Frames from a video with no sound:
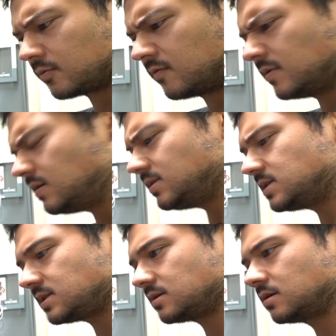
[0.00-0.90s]

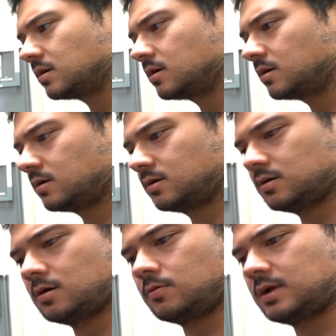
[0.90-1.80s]
These.
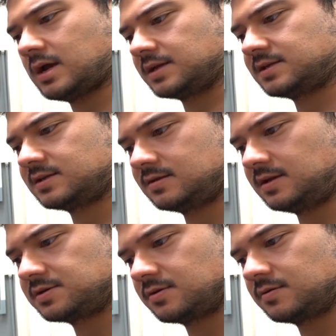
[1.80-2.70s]
Oh, nice. These
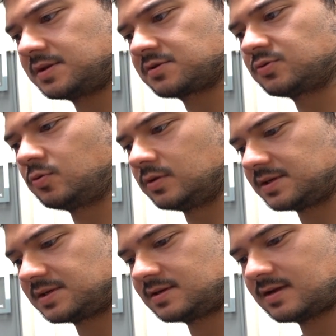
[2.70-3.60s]
are these are
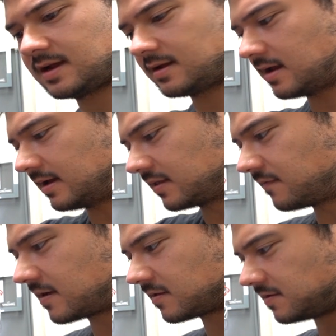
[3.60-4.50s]
toolless. I, I like the
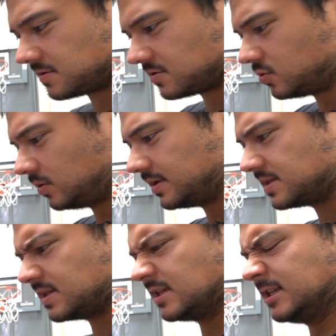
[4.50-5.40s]
fact that these are
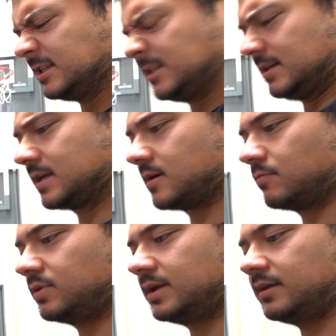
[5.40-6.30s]
toolless,
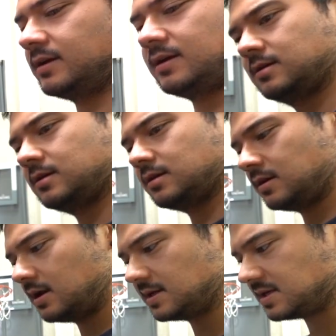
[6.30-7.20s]
completely
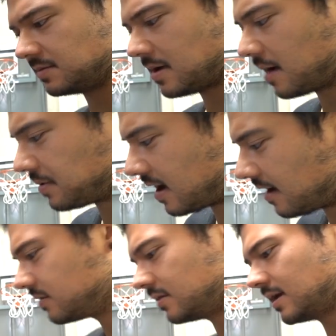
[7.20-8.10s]
easy to pop
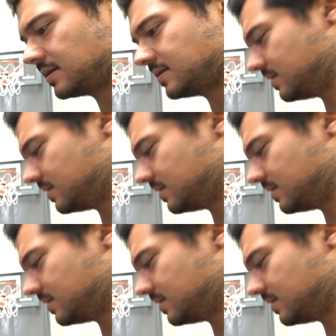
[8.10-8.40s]
off. That's